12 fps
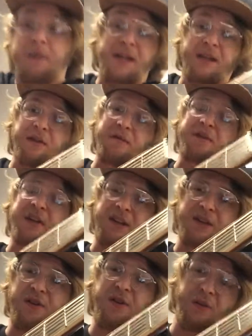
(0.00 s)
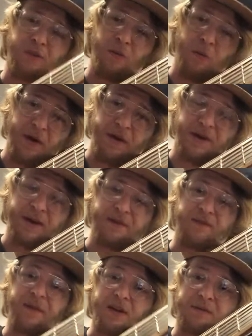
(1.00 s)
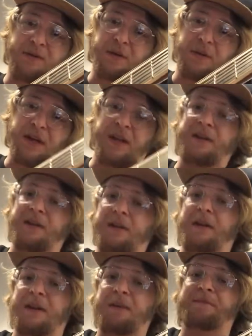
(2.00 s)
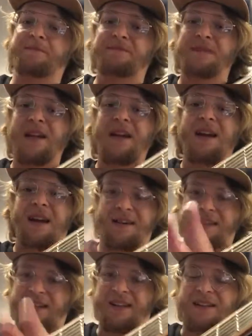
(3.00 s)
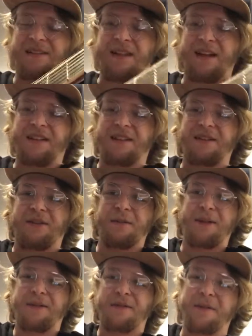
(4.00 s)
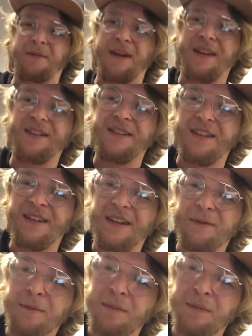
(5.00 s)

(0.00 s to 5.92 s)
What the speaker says: make the video within a few days, okay? Thank you guys so much for watching, and have a